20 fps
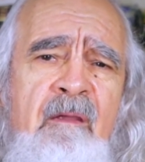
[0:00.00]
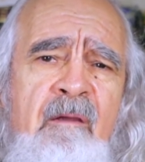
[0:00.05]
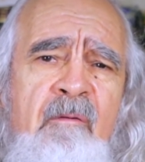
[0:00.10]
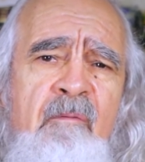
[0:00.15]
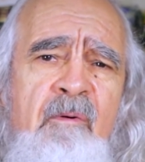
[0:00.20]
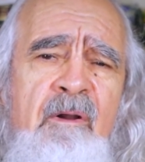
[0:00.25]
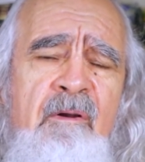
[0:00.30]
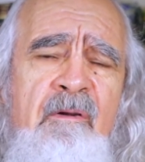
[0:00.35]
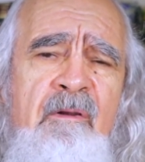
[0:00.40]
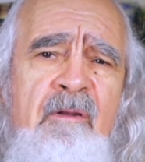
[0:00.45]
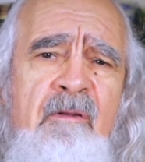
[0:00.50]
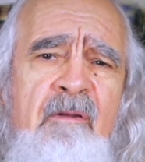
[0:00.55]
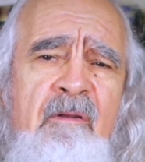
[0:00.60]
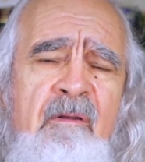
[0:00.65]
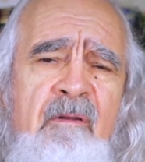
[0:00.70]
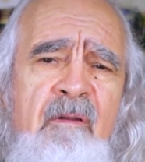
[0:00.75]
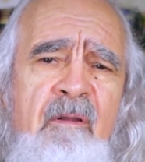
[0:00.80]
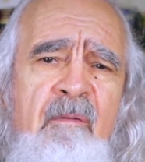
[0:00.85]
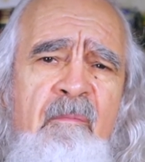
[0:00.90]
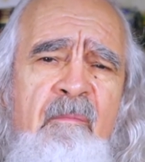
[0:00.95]
wherein
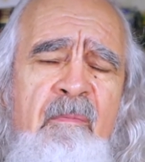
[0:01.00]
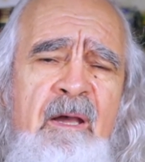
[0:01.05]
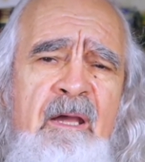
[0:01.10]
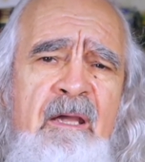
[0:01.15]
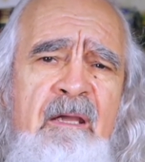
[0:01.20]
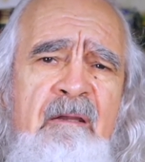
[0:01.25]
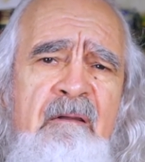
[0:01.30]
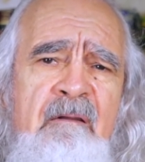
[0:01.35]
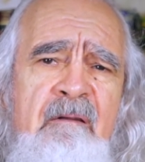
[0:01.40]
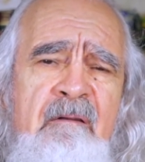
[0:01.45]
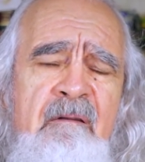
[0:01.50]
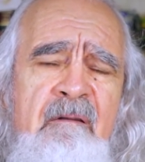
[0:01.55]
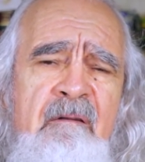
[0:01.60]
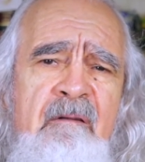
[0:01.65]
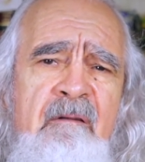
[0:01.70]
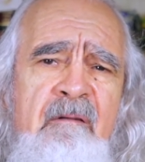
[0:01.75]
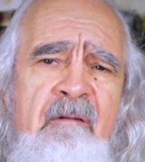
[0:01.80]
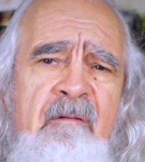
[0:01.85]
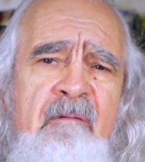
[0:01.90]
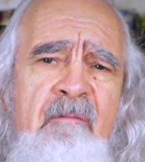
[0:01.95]
the main
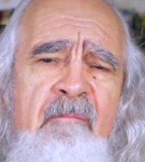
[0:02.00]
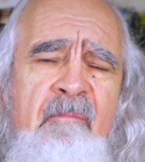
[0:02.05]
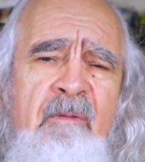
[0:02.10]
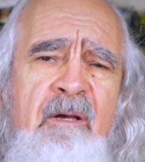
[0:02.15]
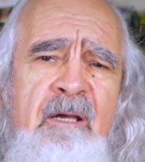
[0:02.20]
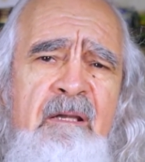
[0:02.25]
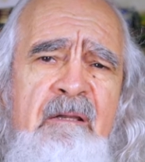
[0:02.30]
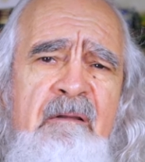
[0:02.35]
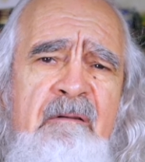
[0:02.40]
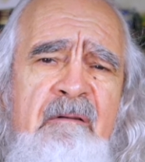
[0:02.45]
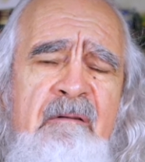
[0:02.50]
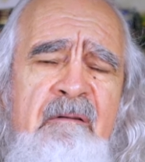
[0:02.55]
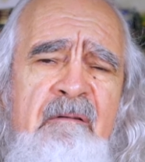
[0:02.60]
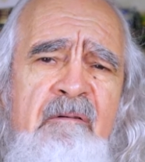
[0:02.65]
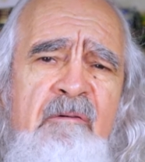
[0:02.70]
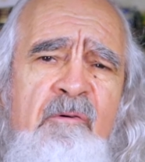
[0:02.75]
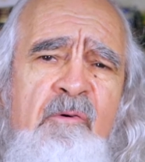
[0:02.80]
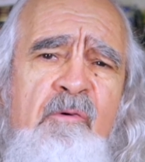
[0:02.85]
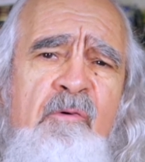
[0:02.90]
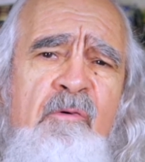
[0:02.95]
main
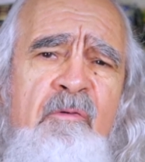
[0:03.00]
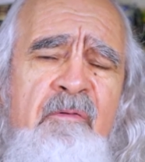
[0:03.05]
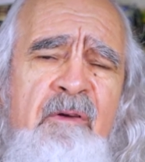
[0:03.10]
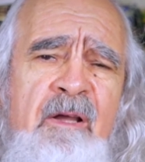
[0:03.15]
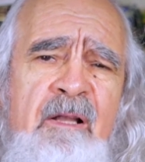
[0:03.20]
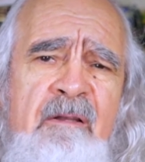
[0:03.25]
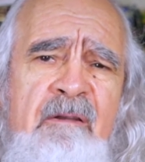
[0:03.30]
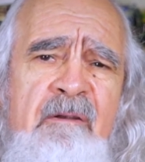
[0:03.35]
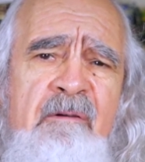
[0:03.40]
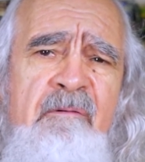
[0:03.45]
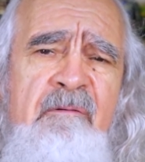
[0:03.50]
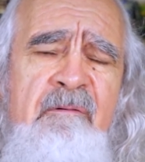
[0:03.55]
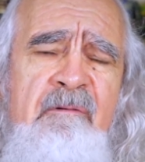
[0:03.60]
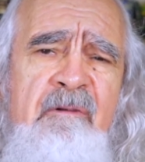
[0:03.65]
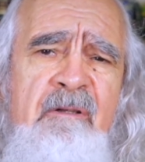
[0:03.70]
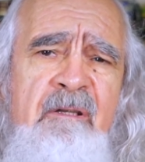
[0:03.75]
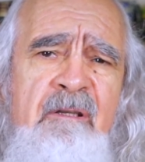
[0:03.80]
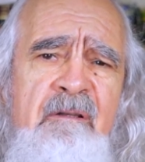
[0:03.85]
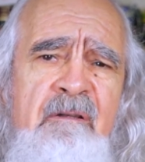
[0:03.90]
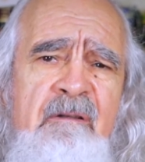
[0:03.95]
core value
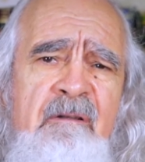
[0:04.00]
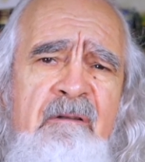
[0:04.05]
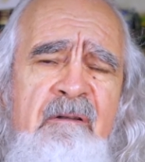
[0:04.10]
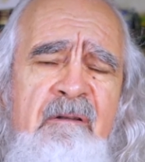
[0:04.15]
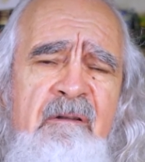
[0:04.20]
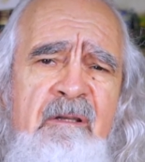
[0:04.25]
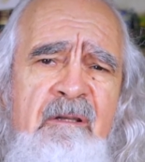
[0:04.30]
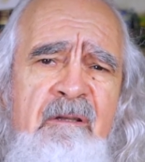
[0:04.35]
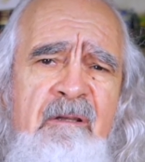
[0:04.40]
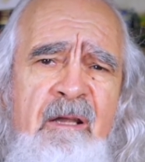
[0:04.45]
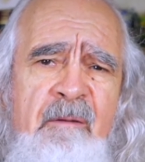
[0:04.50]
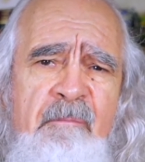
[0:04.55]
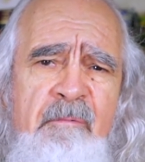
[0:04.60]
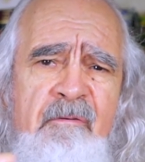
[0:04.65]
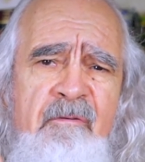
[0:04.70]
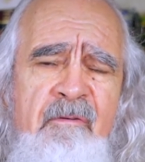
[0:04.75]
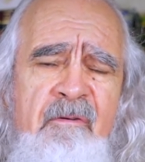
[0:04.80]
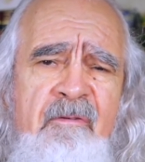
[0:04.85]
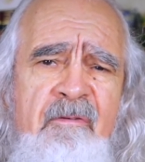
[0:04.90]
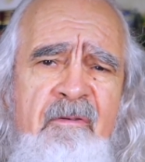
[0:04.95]
in in
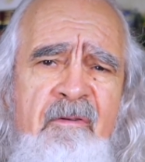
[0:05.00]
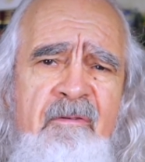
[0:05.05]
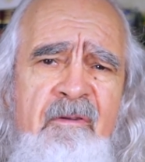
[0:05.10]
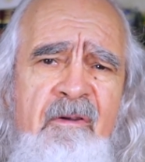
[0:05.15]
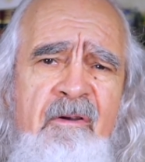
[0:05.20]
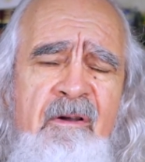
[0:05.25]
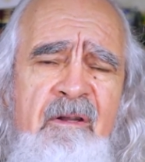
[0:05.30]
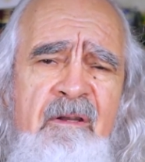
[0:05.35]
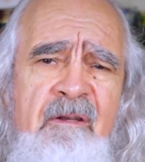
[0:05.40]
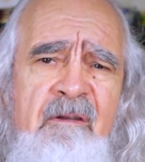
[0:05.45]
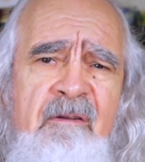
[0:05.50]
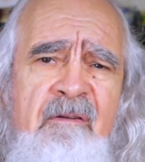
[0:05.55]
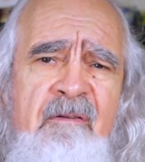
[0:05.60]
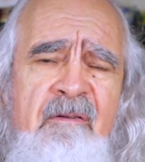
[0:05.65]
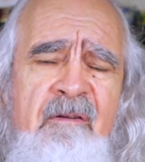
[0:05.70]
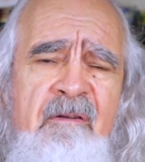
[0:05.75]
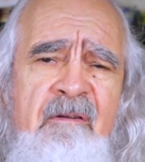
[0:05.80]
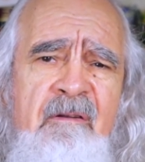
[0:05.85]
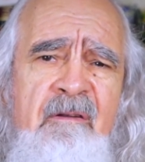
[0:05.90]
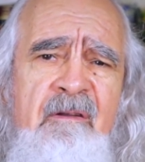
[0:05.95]
Aboriginal society is
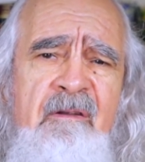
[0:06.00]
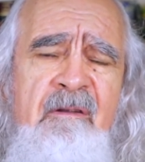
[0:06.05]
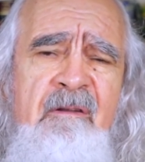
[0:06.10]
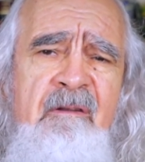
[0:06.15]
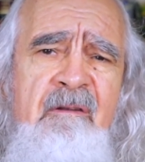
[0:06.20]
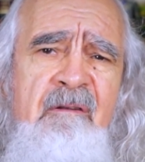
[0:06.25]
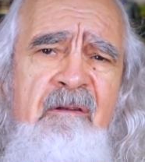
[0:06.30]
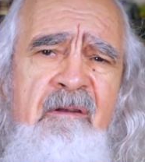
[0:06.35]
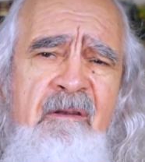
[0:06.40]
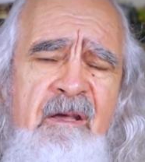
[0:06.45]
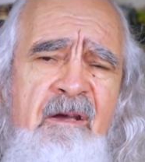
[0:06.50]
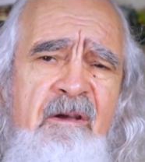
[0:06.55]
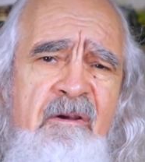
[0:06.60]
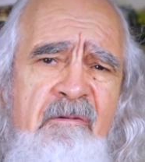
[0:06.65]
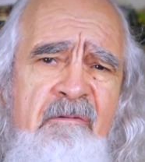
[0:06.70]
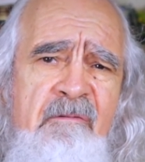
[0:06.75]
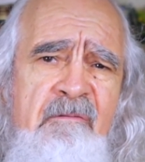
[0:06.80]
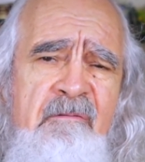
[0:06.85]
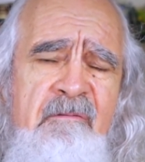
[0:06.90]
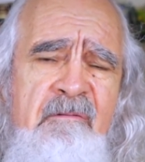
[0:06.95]
that
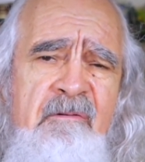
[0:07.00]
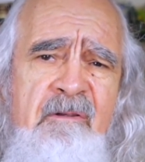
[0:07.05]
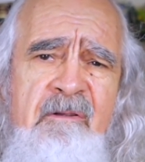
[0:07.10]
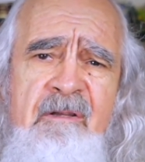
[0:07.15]
no, you